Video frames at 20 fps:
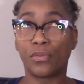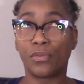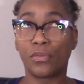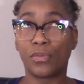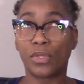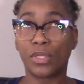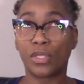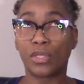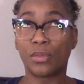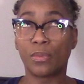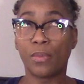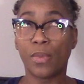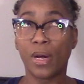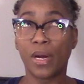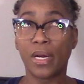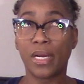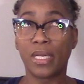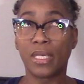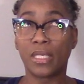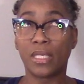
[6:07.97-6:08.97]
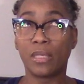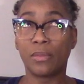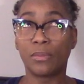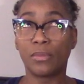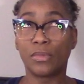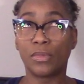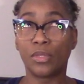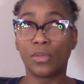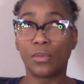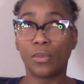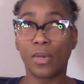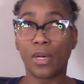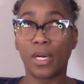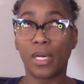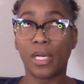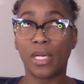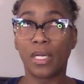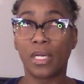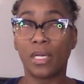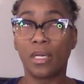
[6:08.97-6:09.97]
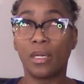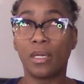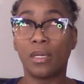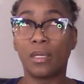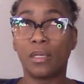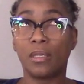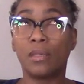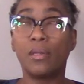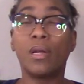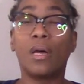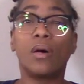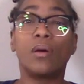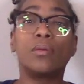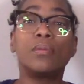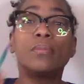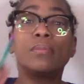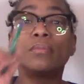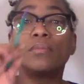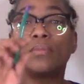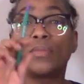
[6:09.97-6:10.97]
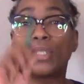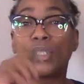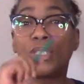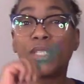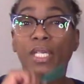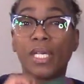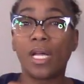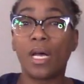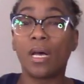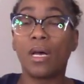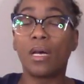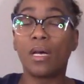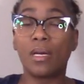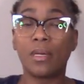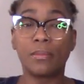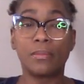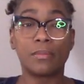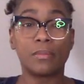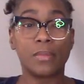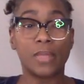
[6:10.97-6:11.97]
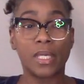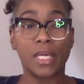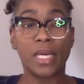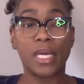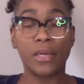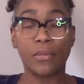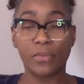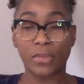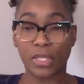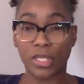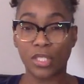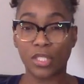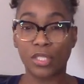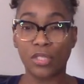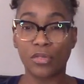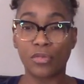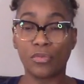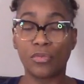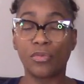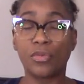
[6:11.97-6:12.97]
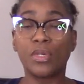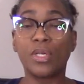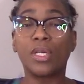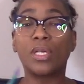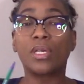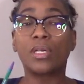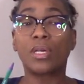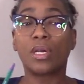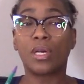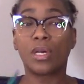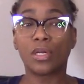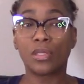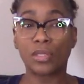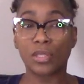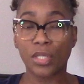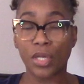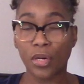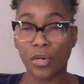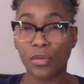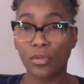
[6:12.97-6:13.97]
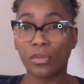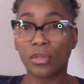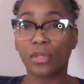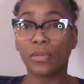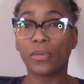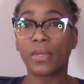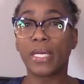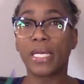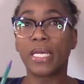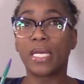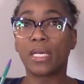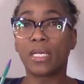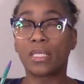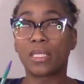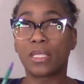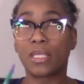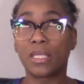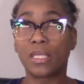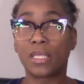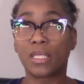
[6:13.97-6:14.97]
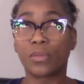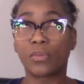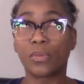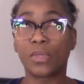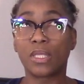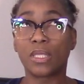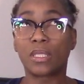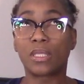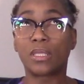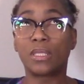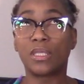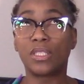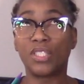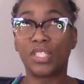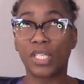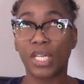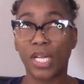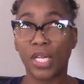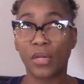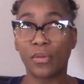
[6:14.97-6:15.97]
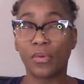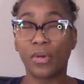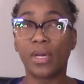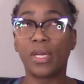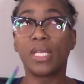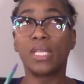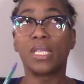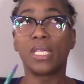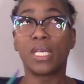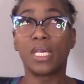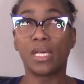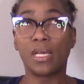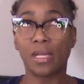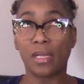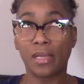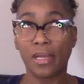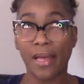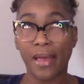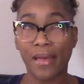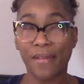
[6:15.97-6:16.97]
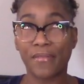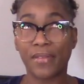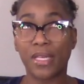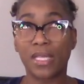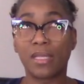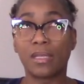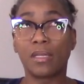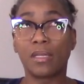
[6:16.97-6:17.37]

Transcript: Was Jamari? Did Jamari? No. Um, he was two. Gonna turn three because this was January the 11th.